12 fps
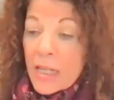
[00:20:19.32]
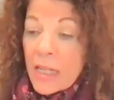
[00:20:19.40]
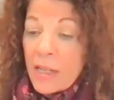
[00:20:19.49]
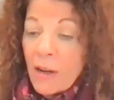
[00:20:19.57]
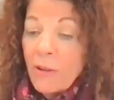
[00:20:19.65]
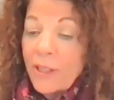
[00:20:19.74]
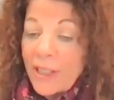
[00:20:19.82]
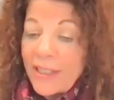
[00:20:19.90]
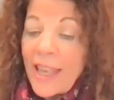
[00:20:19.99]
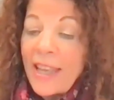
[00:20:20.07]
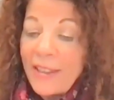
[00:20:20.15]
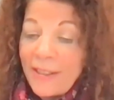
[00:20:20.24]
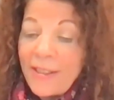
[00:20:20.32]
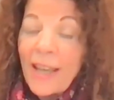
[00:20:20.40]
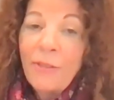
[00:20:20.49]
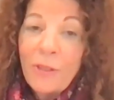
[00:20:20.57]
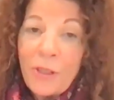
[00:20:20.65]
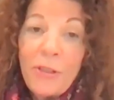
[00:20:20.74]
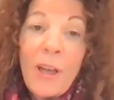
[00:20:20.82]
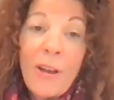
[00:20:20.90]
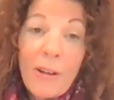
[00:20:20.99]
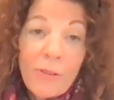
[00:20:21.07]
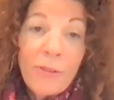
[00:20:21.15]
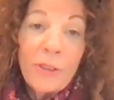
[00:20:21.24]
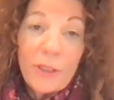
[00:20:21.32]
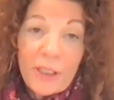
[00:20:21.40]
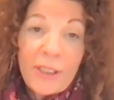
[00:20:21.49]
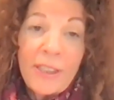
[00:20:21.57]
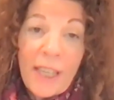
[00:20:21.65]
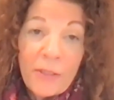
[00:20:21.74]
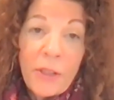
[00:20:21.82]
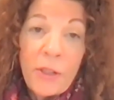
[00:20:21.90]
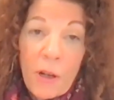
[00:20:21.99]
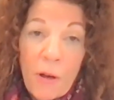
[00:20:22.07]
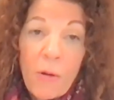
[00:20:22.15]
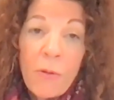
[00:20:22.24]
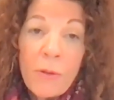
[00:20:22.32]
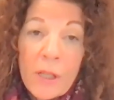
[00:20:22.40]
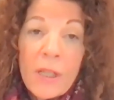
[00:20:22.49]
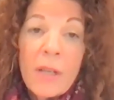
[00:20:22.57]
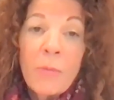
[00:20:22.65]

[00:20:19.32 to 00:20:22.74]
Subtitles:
You know, they say the devil you know versus the devil you don't.